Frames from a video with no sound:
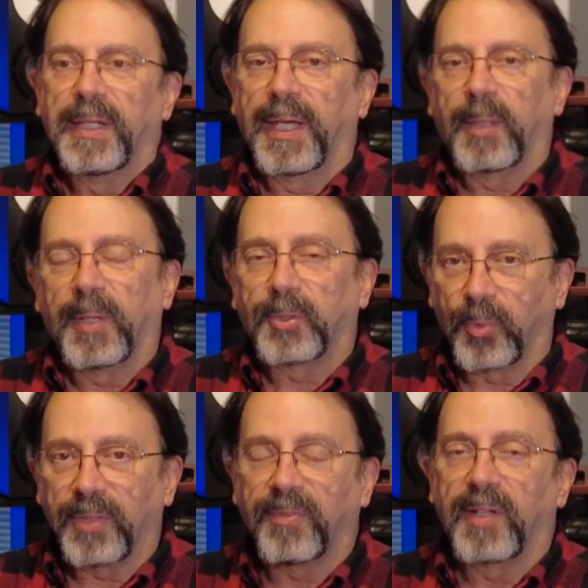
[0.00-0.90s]
at about
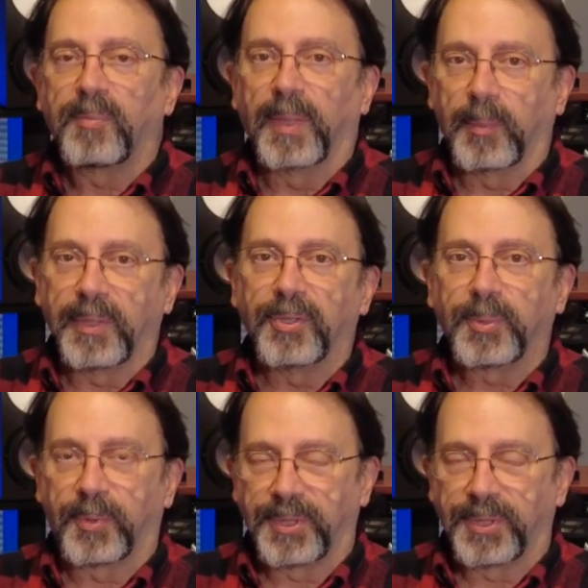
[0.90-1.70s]
25 millimeters per